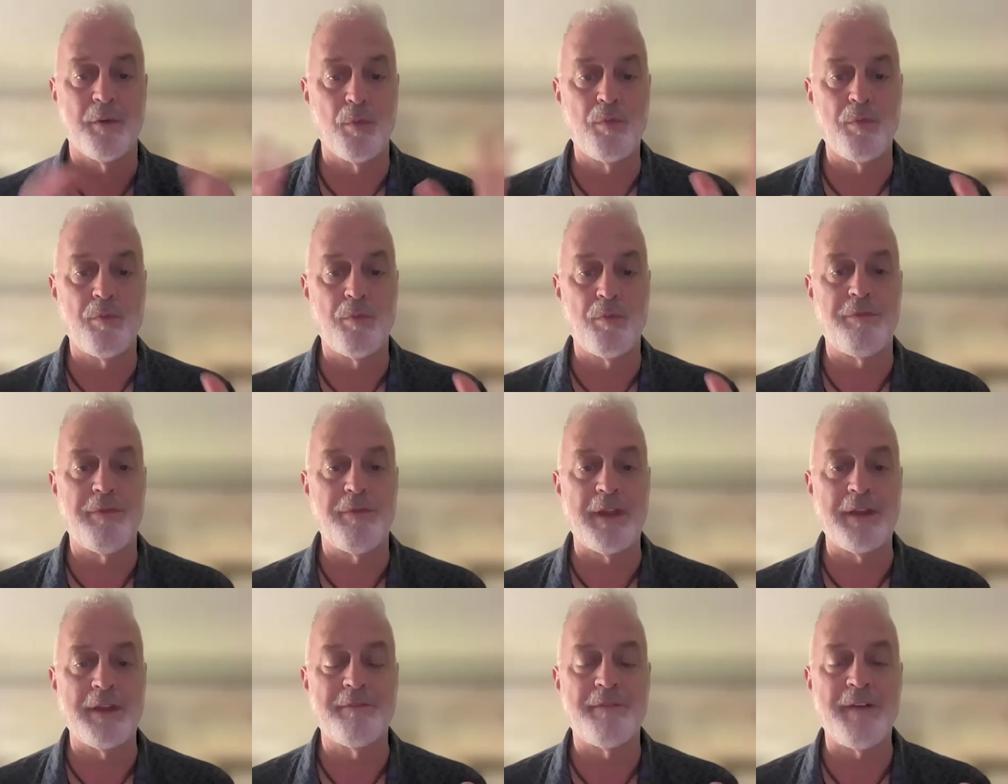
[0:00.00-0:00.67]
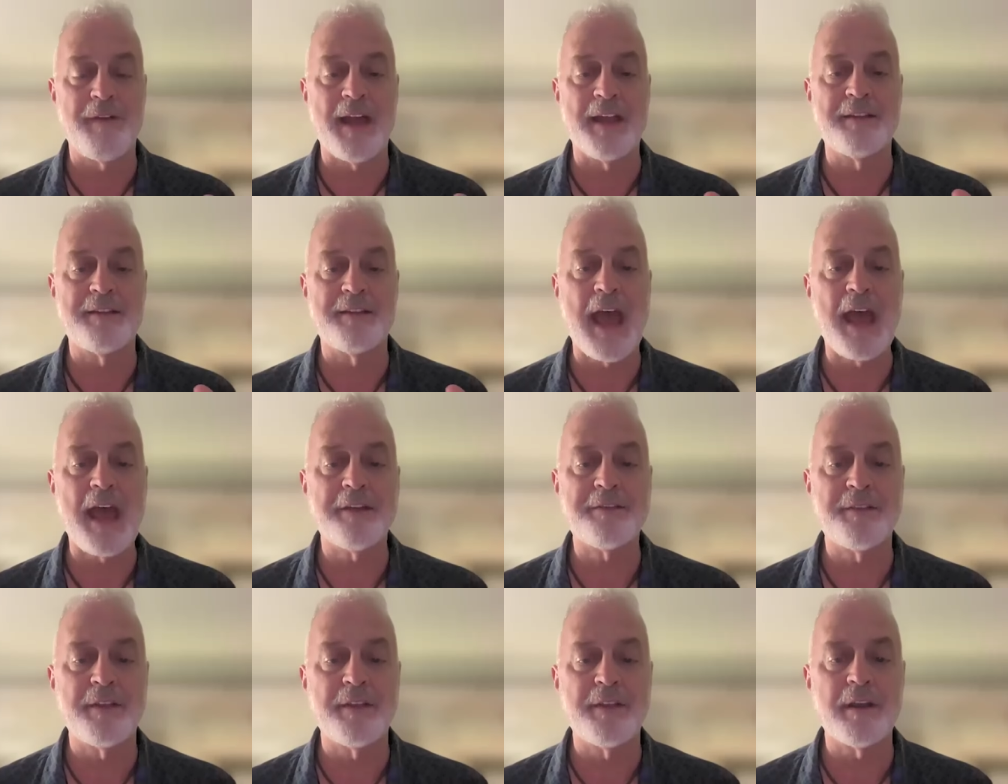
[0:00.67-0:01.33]
is a f-
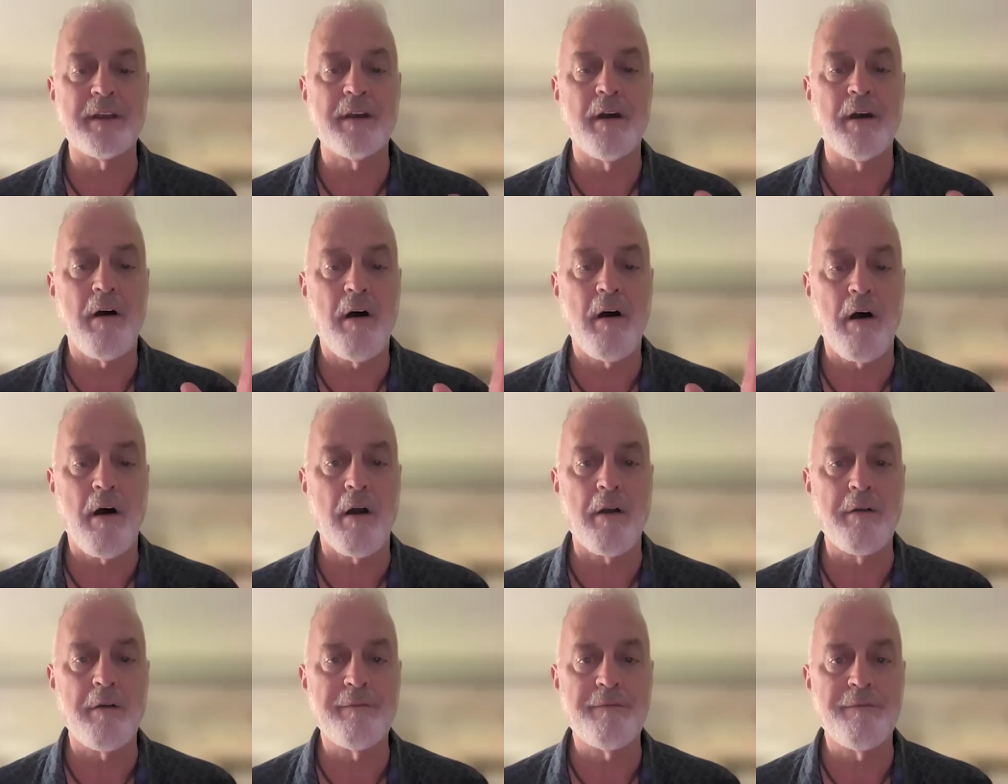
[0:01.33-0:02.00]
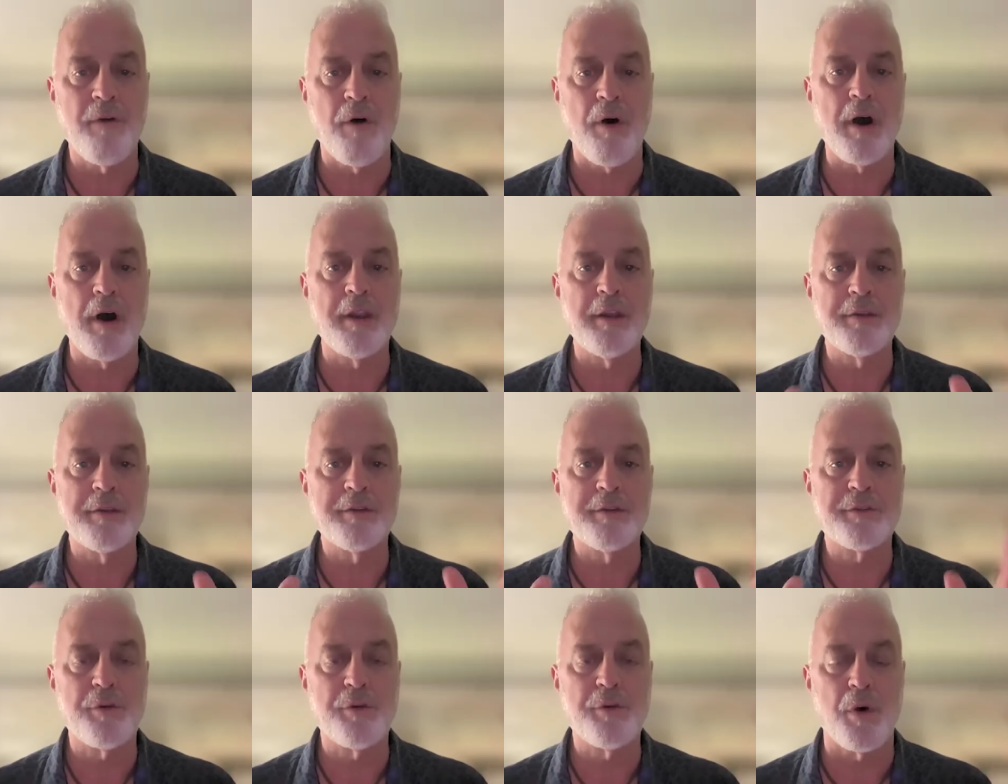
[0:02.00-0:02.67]
fantastic, hard
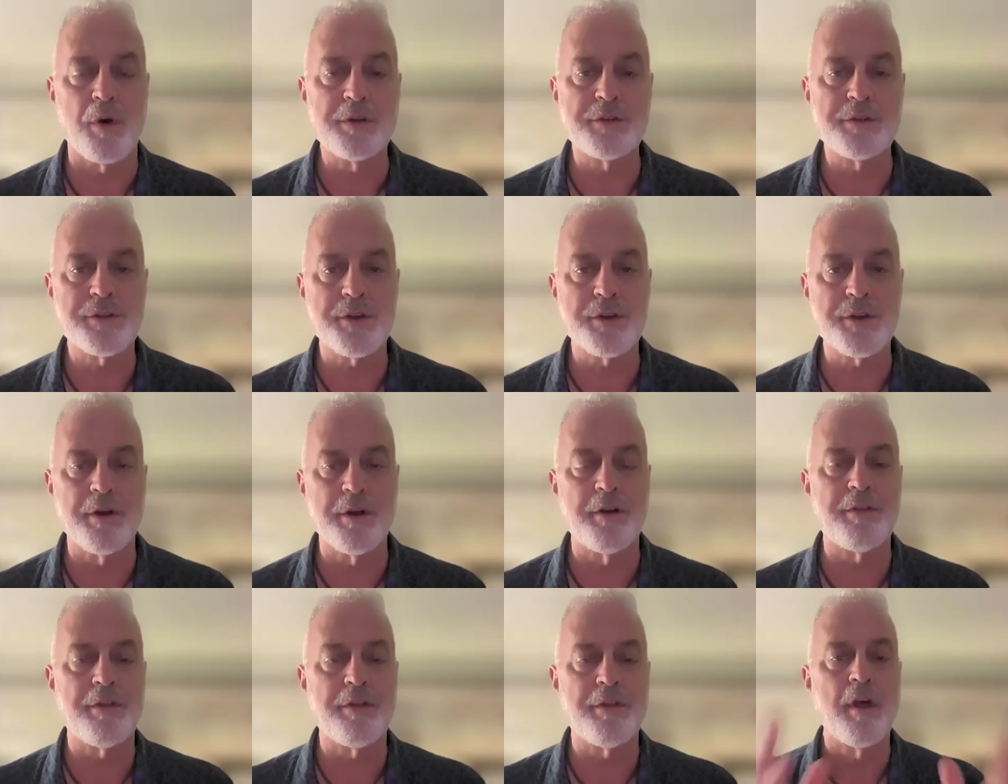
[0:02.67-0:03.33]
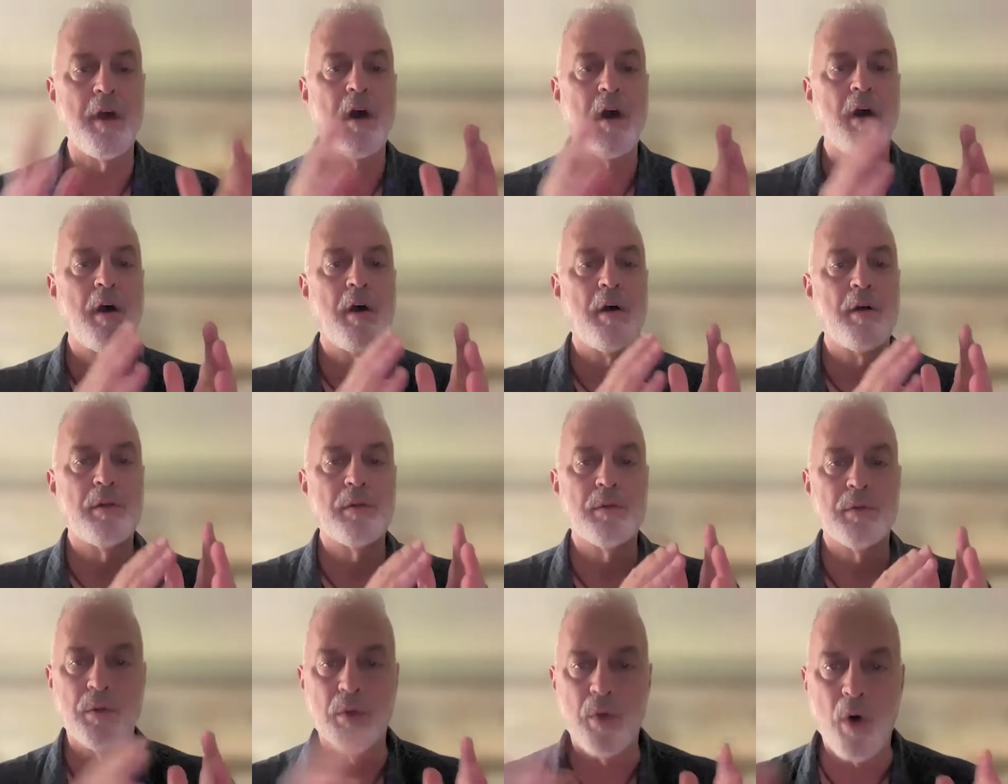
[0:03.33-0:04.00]
fought, scorched earth
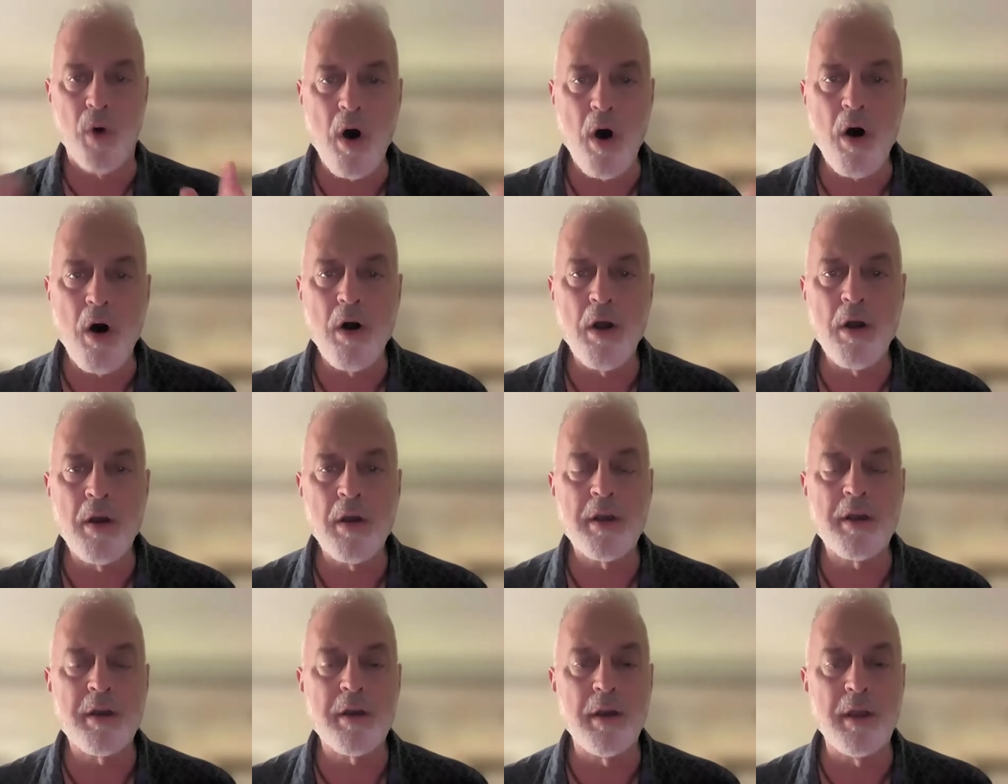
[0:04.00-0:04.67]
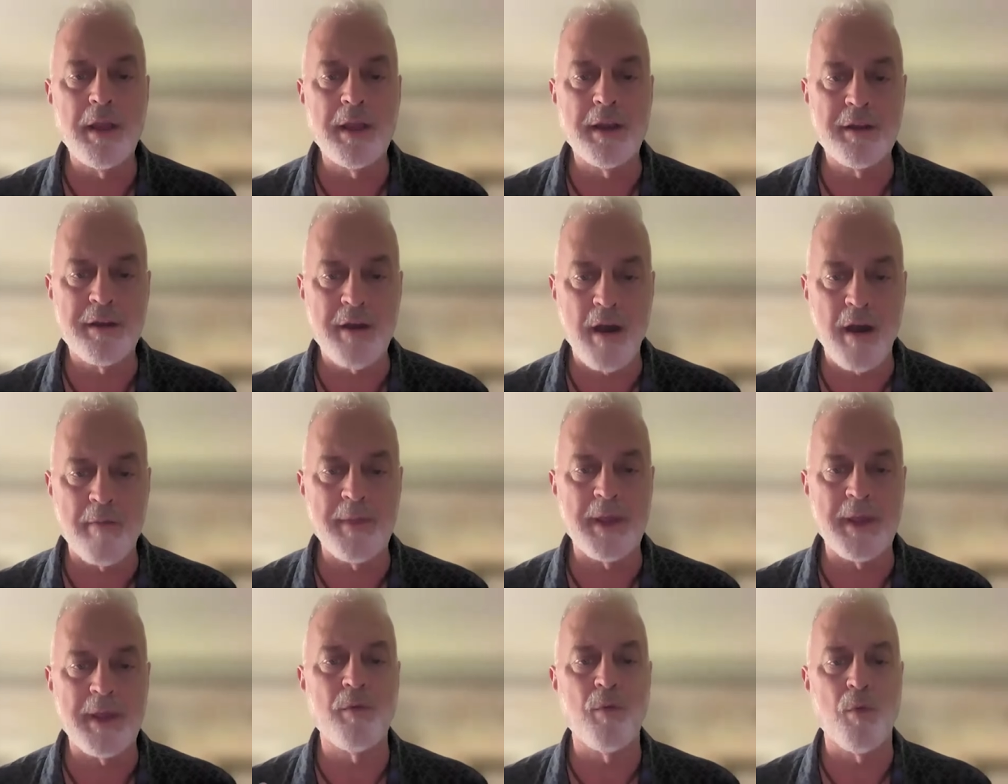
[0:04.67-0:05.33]
long
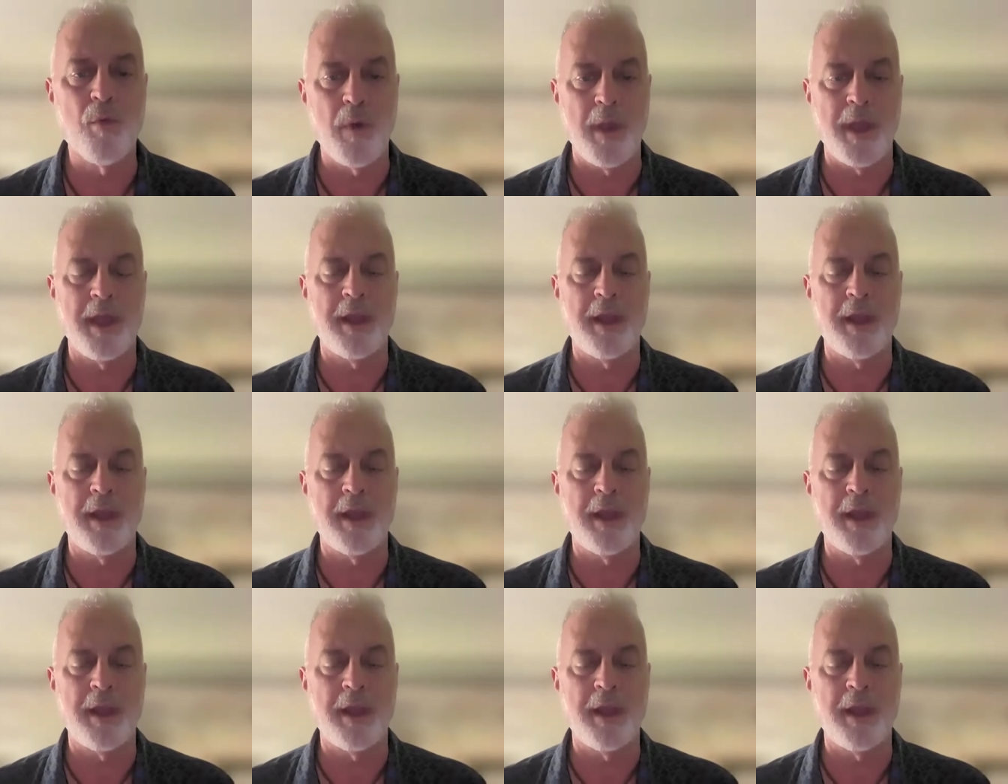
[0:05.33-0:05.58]
incoming